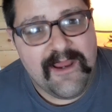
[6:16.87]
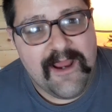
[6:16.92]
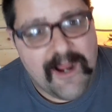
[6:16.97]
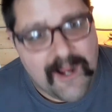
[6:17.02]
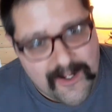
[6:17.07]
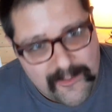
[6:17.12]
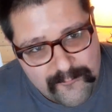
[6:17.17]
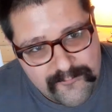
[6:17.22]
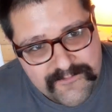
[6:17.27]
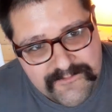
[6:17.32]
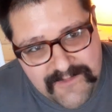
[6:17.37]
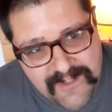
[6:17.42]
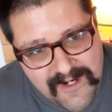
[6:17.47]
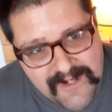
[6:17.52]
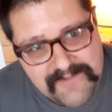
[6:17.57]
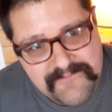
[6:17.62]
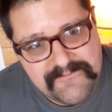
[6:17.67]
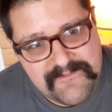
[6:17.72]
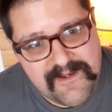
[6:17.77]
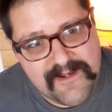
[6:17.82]
I would
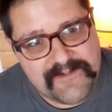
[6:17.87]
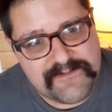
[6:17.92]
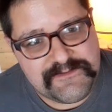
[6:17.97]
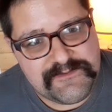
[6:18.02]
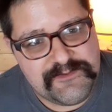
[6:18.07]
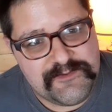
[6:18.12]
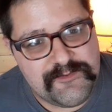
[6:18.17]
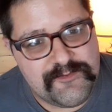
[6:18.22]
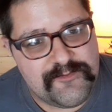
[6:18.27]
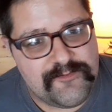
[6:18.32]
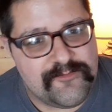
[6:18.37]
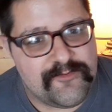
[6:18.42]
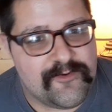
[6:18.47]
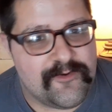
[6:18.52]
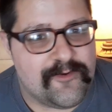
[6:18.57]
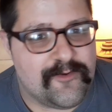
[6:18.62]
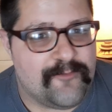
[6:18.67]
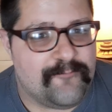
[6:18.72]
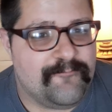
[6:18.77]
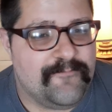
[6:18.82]
contact
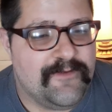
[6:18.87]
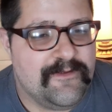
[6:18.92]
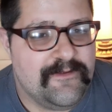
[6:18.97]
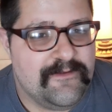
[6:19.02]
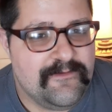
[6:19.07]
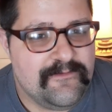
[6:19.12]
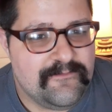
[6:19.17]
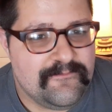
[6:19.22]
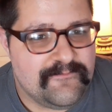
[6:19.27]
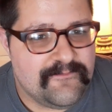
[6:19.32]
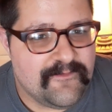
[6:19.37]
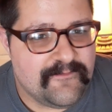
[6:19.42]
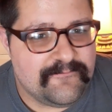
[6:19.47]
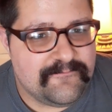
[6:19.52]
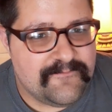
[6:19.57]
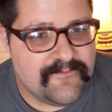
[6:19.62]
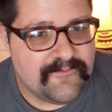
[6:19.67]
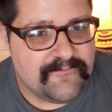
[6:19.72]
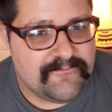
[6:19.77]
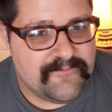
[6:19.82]
your
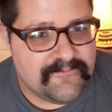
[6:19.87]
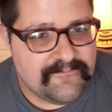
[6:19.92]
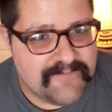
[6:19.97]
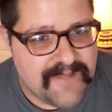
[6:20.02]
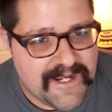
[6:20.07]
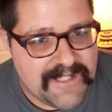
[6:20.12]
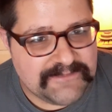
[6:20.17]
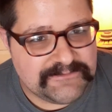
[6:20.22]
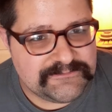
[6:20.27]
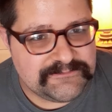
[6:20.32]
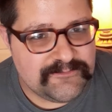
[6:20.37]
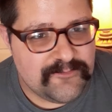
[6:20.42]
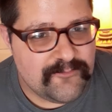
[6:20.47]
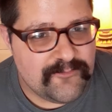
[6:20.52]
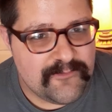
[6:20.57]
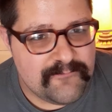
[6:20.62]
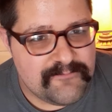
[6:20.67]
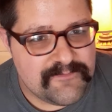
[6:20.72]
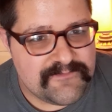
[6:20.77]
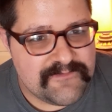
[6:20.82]
the National
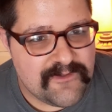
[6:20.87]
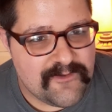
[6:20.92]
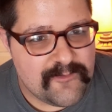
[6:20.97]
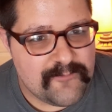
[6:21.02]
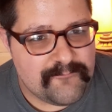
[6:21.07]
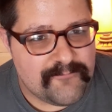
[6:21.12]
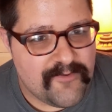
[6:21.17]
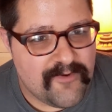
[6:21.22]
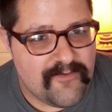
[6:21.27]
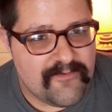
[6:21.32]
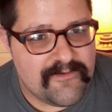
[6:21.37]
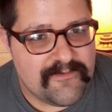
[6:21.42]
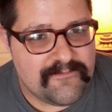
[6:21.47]
Libertarian Party.